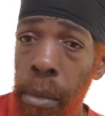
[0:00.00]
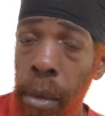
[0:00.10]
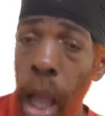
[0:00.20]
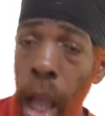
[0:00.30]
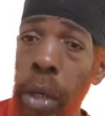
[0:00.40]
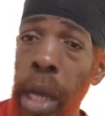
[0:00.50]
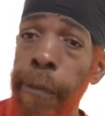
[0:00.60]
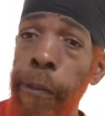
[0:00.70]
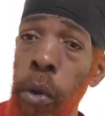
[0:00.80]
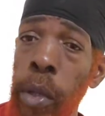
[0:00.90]
And you
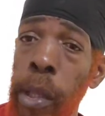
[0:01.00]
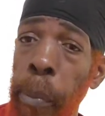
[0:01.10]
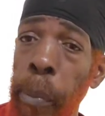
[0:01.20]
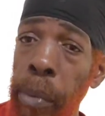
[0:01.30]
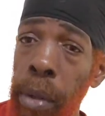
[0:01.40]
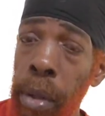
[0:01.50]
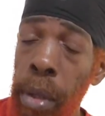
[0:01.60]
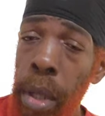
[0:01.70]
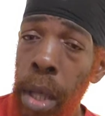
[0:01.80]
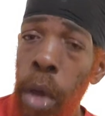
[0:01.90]
confuse the
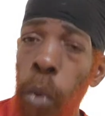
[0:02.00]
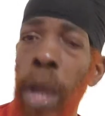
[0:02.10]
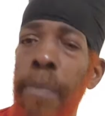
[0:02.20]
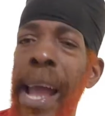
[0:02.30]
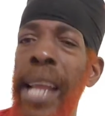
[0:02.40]
people. When